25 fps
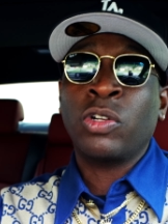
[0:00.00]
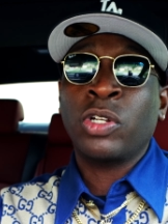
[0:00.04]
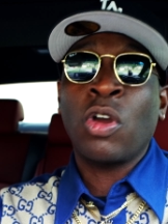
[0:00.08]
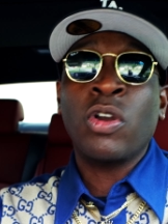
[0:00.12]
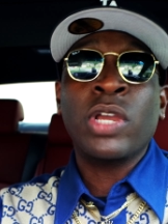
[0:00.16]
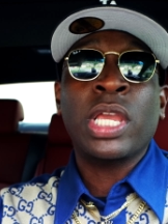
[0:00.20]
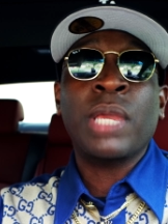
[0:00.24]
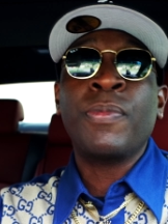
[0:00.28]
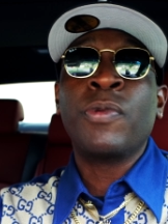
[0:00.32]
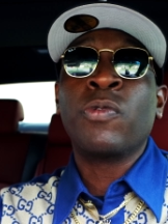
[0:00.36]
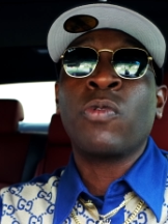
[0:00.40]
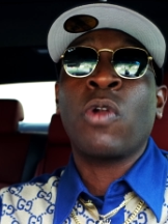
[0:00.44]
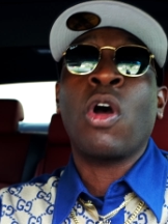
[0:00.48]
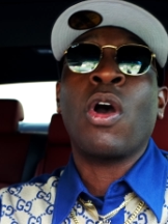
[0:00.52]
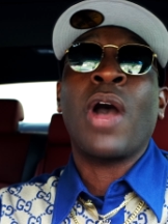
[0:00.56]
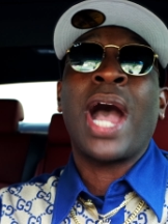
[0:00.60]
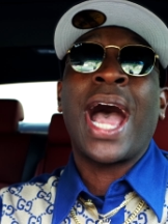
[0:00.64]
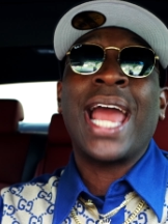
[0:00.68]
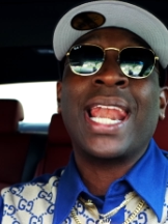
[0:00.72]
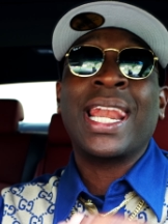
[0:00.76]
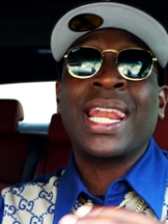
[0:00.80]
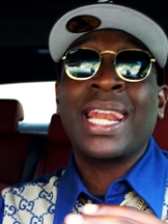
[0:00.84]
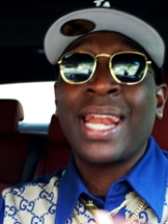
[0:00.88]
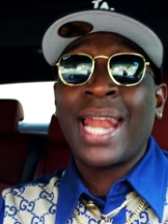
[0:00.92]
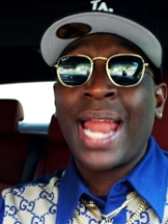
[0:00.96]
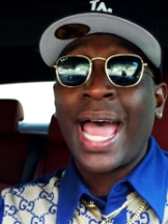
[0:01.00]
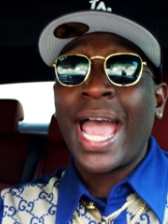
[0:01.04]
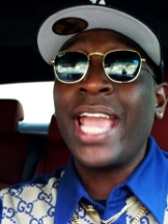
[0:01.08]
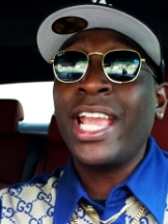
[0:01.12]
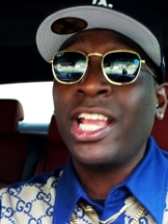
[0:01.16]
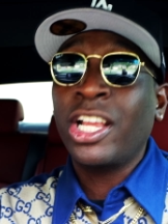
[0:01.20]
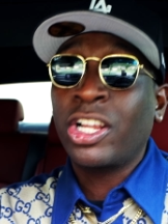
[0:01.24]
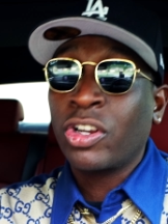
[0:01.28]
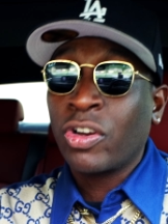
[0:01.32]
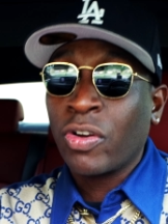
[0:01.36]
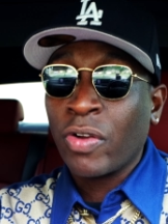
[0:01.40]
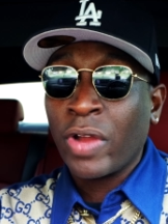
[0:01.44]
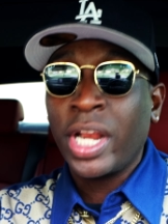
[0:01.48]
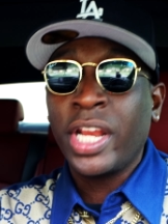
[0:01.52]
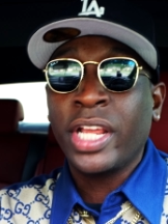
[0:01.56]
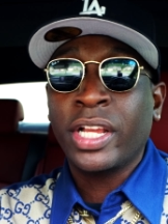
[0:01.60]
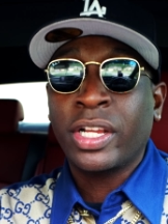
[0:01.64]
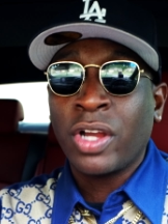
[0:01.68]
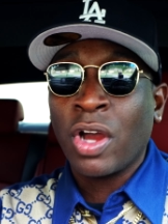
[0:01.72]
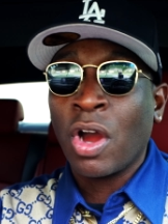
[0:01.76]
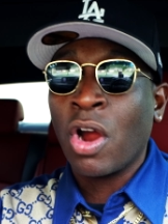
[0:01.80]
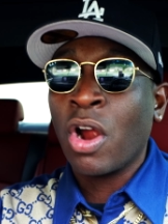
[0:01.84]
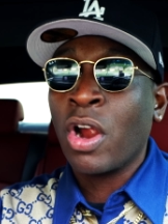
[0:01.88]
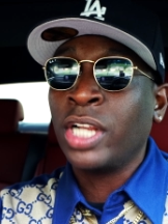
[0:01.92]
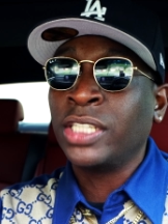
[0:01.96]
Don't get me wrong, I like credit
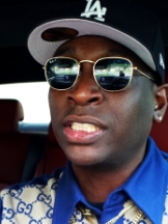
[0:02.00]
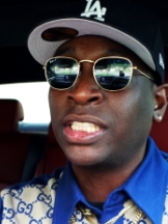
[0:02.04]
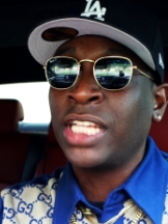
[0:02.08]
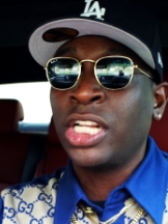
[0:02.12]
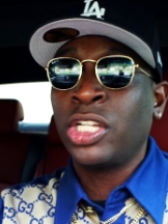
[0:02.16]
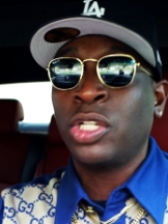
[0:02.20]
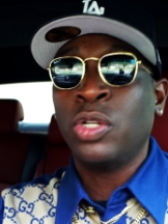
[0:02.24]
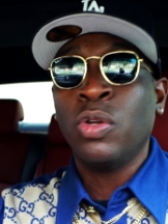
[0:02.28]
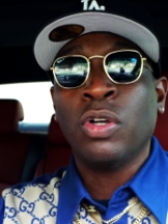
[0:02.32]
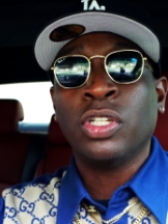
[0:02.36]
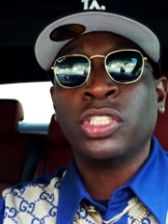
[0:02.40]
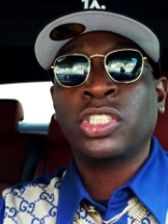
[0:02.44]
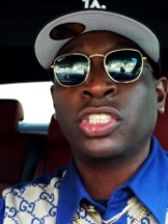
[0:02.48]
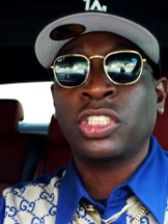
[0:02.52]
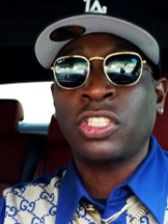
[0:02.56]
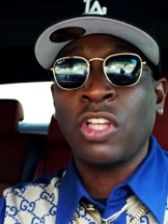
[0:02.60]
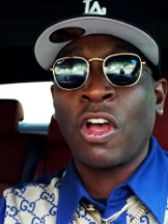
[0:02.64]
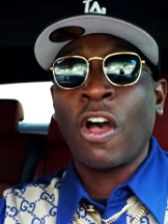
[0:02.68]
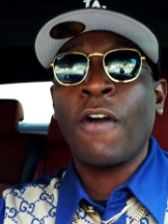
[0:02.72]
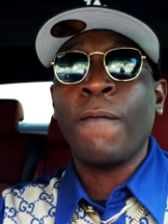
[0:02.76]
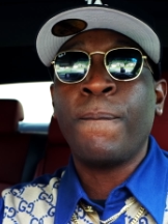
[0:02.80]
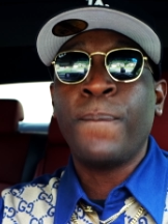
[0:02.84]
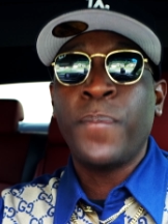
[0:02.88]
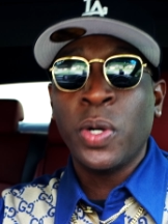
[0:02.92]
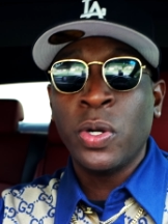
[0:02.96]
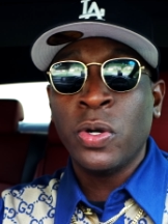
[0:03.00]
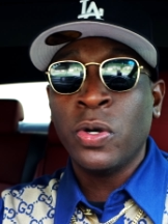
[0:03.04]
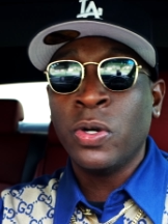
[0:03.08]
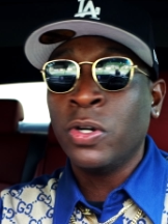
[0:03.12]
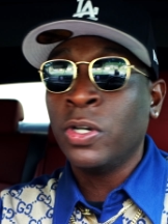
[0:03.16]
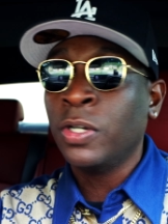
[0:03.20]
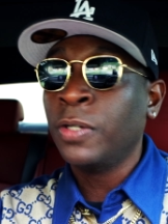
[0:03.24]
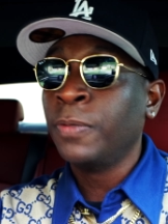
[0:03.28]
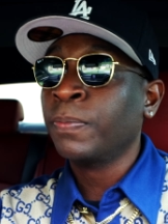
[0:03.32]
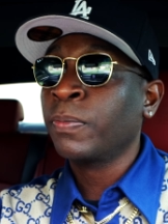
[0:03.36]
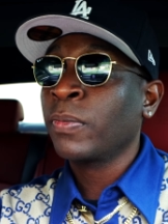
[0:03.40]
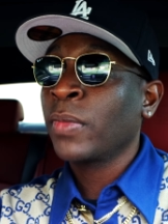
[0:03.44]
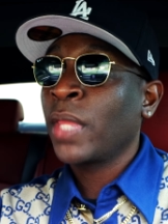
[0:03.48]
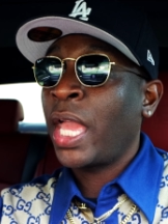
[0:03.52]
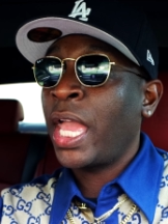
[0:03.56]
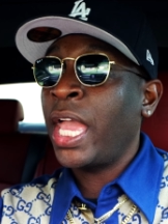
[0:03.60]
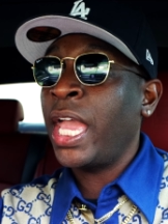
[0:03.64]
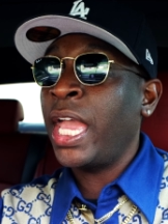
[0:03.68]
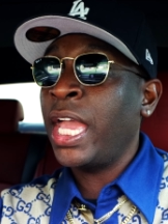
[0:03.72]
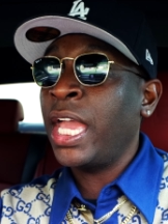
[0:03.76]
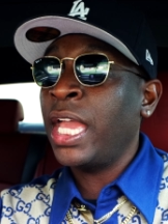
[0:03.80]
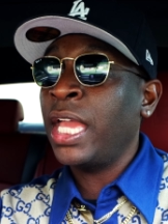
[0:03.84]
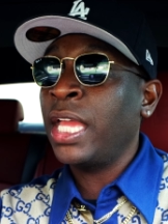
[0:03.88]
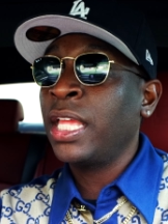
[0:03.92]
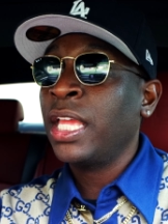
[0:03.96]
cards that do a soft pull,
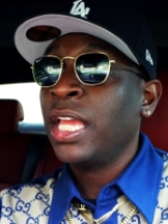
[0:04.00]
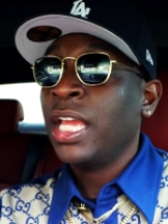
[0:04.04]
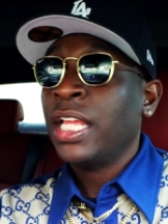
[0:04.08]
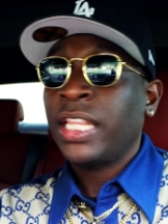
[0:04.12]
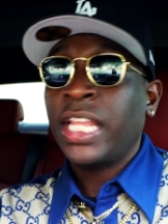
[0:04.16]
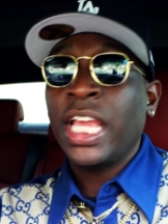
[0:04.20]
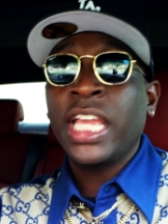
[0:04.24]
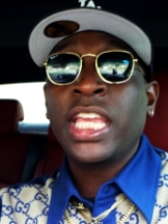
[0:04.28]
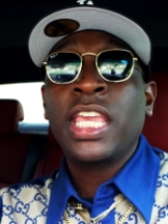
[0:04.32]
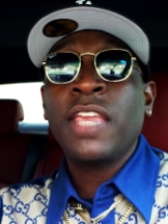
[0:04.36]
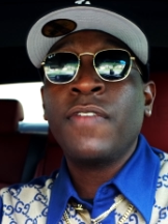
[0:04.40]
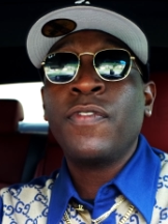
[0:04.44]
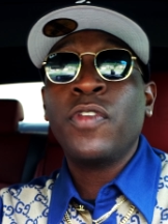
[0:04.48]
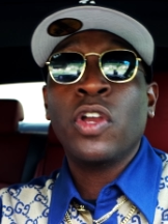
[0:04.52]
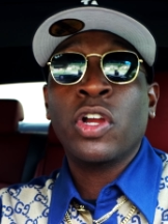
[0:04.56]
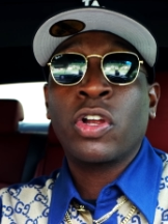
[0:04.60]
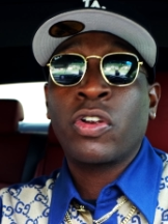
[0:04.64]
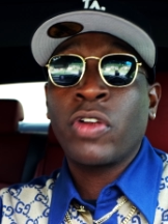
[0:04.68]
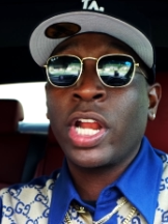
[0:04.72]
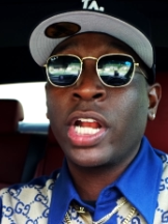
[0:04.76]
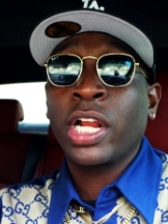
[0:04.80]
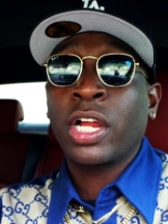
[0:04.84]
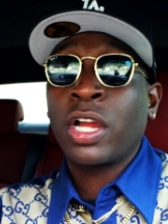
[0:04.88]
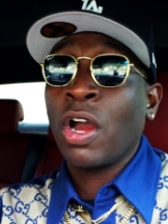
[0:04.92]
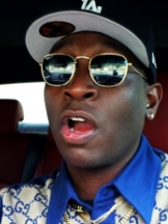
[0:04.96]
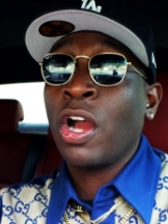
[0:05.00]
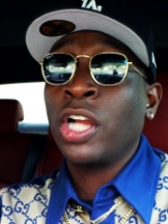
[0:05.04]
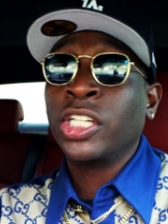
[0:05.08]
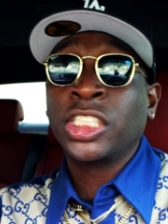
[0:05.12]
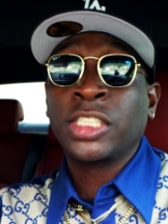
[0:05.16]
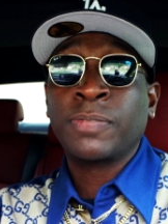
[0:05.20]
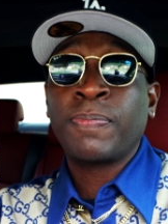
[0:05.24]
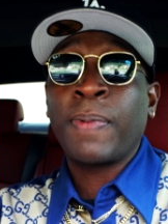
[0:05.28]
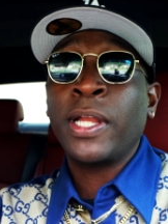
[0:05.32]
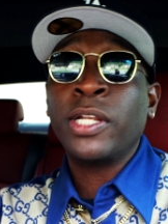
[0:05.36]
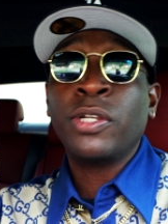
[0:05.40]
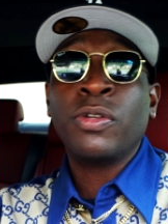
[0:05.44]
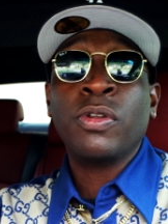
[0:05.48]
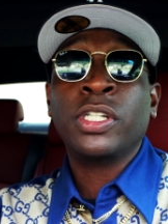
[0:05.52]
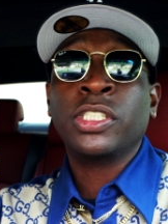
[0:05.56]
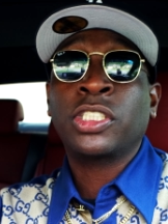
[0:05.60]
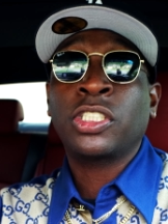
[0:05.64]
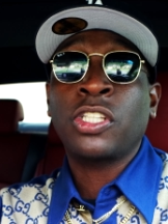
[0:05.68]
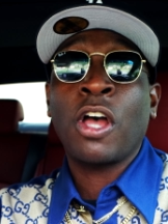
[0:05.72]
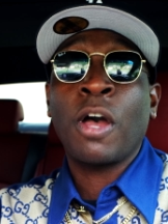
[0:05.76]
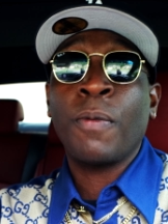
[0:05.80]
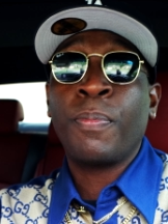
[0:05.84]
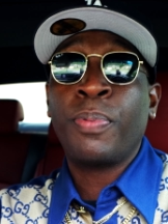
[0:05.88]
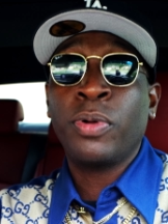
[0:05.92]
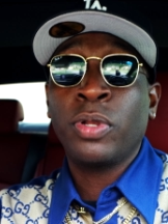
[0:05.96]
and they give you a credit card just by doing a
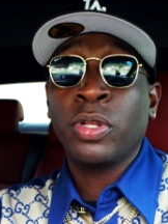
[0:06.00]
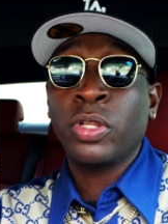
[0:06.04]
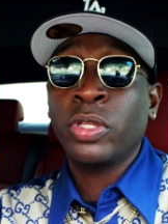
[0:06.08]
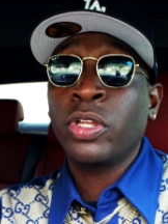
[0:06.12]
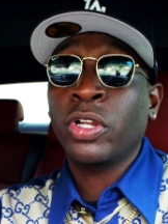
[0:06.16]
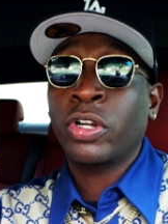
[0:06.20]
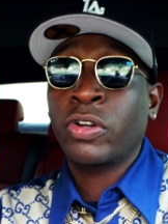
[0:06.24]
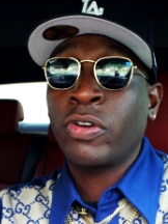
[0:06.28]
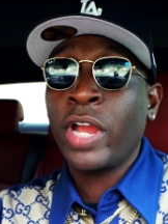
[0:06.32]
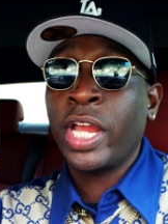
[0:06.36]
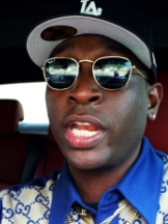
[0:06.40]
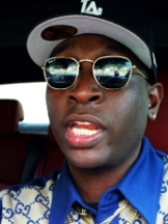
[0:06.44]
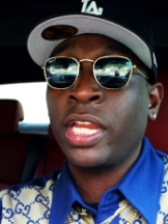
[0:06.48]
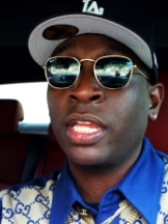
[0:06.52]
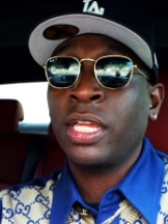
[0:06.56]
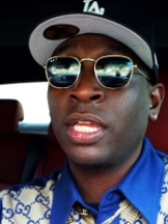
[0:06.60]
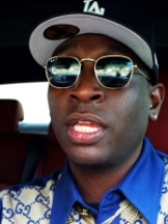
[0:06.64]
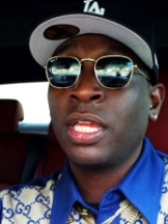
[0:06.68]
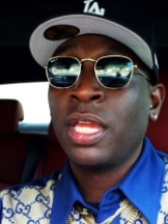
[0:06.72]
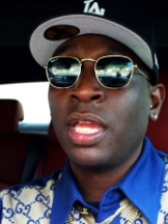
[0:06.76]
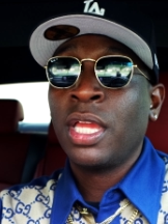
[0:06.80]
soft pull on your credit.